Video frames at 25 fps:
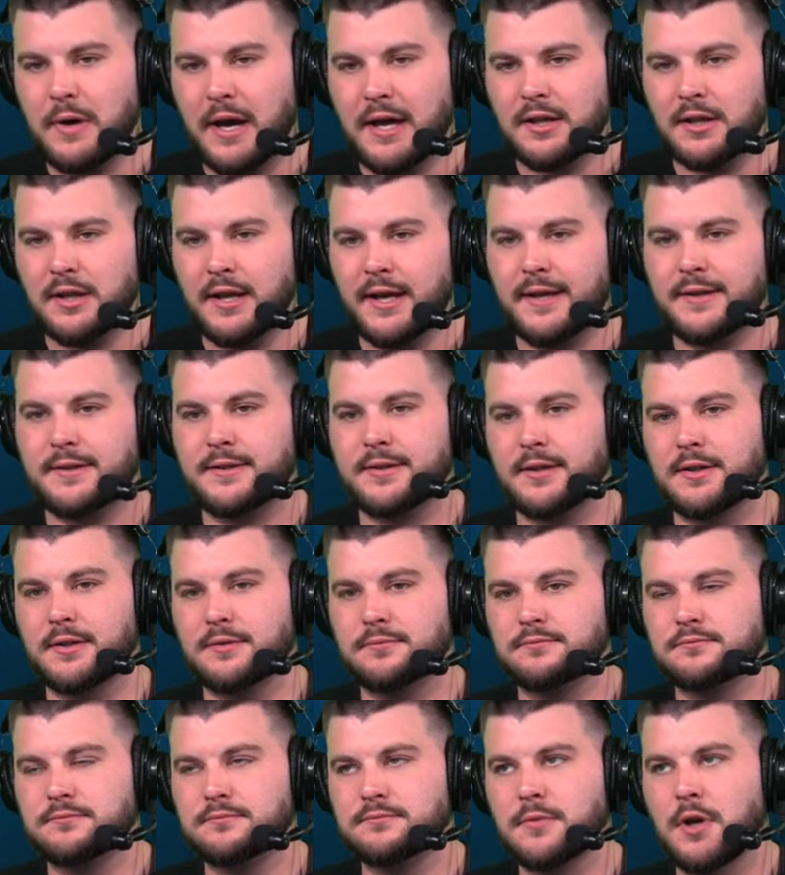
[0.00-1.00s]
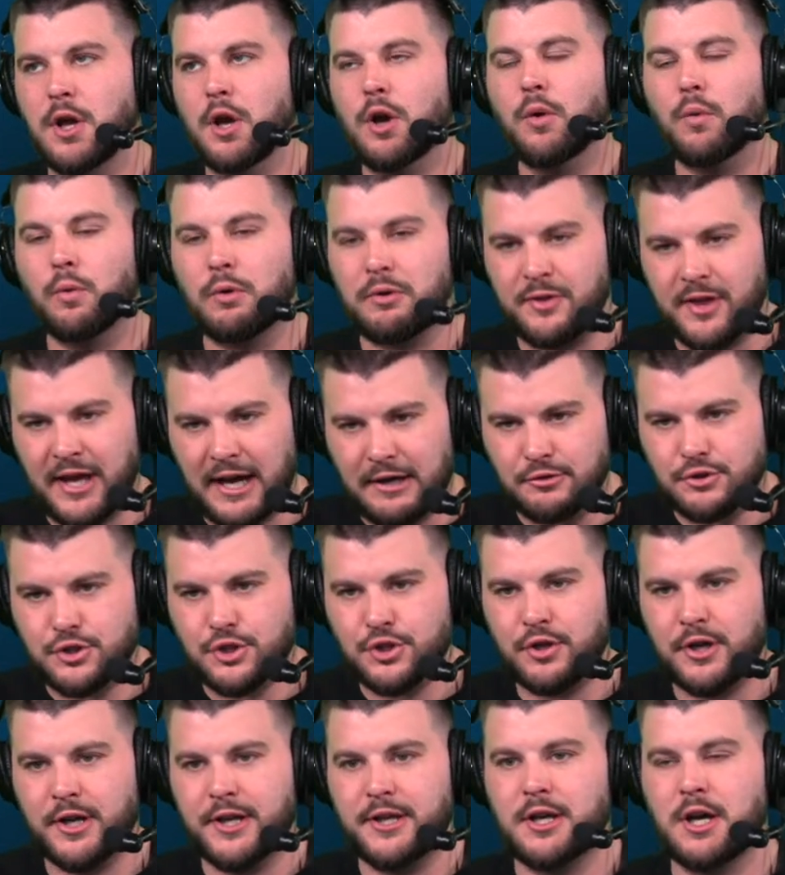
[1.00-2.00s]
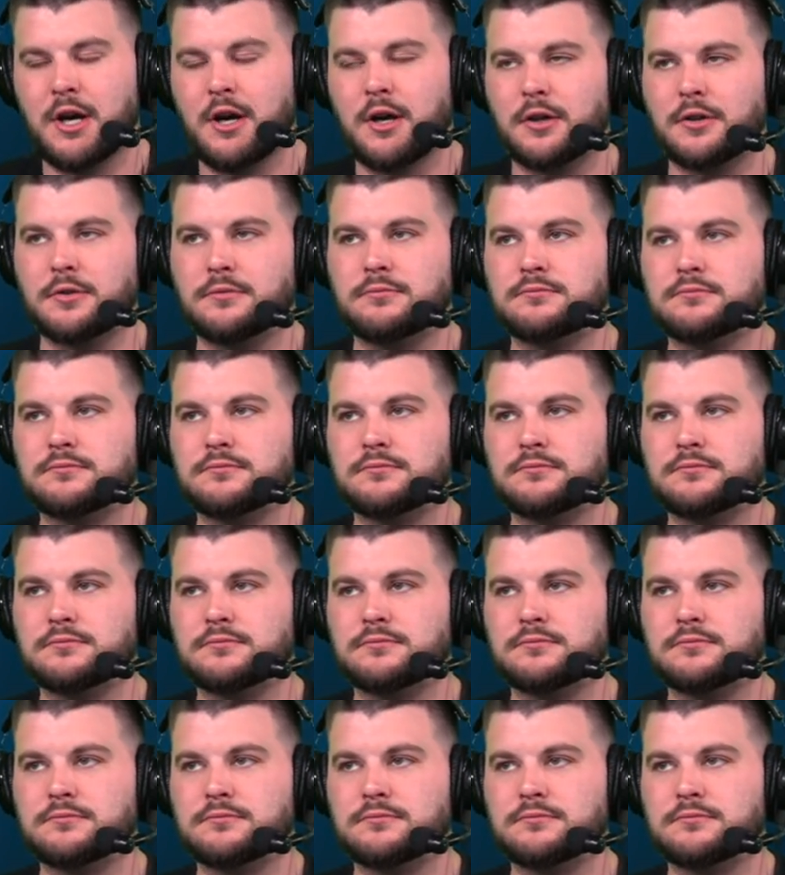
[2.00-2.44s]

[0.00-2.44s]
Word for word: Atlanta without Trae Young.